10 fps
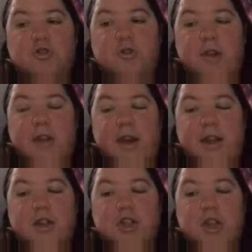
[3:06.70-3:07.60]
joy and
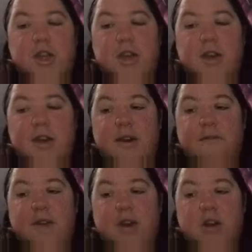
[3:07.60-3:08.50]
energy,
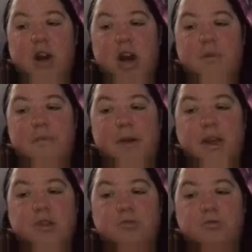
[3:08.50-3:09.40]
feeling calm and
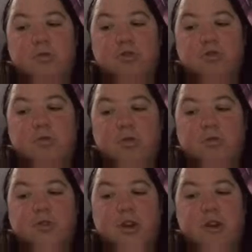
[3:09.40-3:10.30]
peaceful, neutral
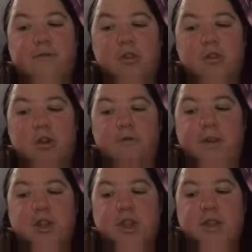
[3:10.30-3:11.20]
and observant, low
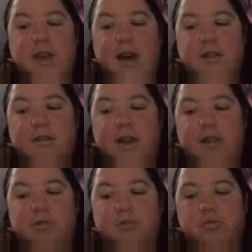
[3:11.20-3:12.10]
energy, sad and
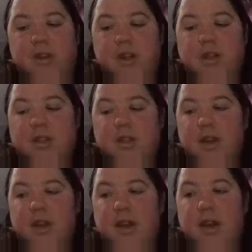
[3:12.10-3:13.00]
down, depressed.
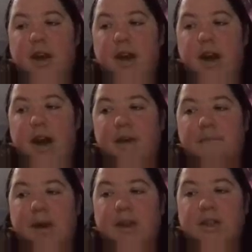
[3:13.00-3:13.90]

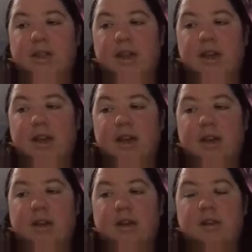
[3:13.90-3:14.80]
And basically,
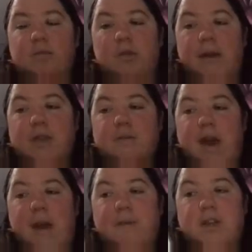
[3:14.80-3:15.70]
what makes me
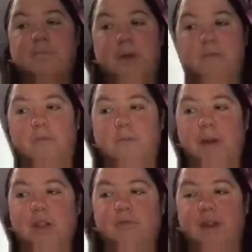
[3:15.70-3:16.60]
happy is being with my
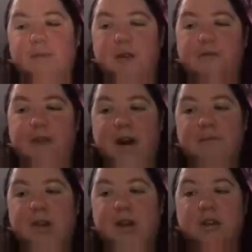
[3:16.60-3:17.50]
best friend and my
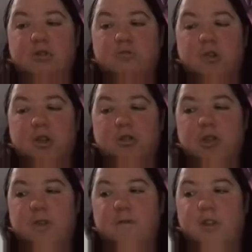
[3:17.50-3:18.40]
family, doing my
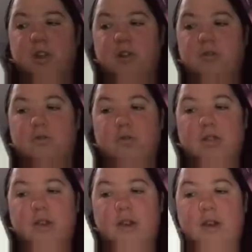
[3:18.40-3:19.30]
YouTube
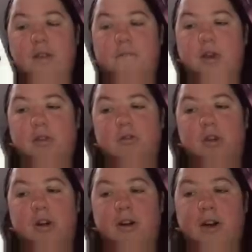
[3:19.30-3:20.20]
videos, being
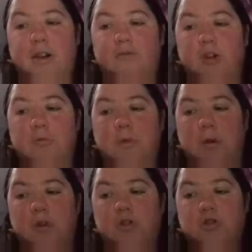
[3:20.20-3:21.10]
online, writing my
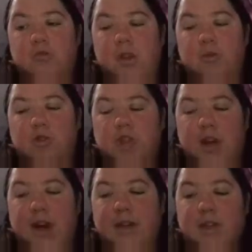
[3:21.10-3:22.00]
poetry, watching
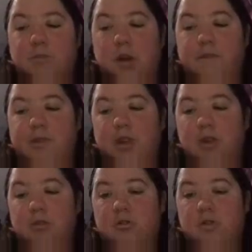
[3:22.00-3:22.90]
ASMR
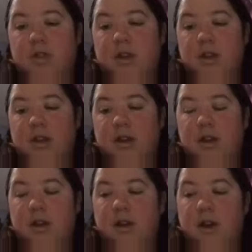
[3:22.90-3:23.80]
videos.
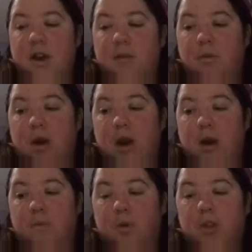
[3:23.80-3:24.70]

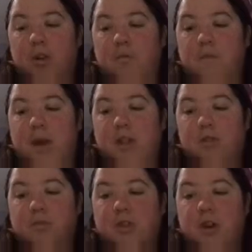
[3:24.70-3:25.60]
When I'm being
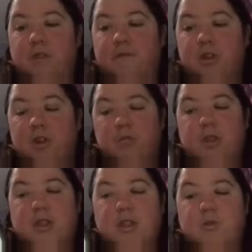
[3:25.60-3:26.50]
observant, I'm
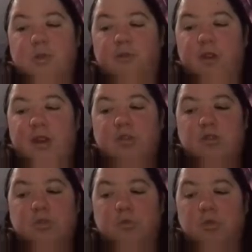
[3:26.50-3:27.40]
listening to my friends
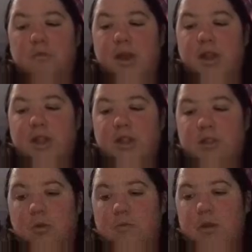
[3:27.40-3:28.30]
who support me, listening
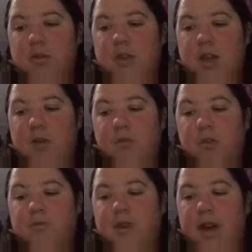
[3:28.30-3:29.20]
to my music. When
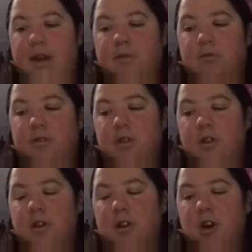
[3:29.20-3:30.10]
I'm down,
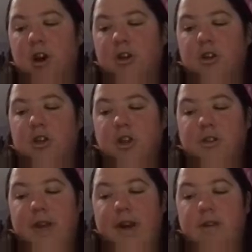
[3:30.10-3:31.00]
I
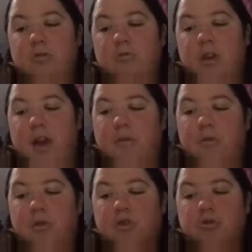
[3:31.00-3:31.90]
shut down. I have an
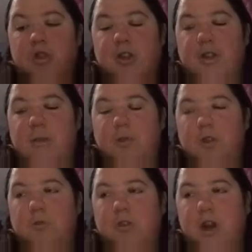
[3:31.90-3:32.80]
emotional shutdown. My
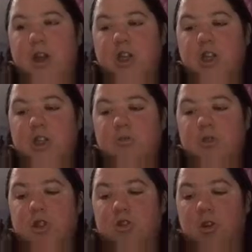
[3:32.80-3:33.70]
communication gets
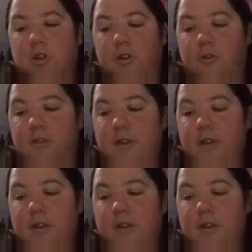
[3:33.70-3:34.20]
switched off.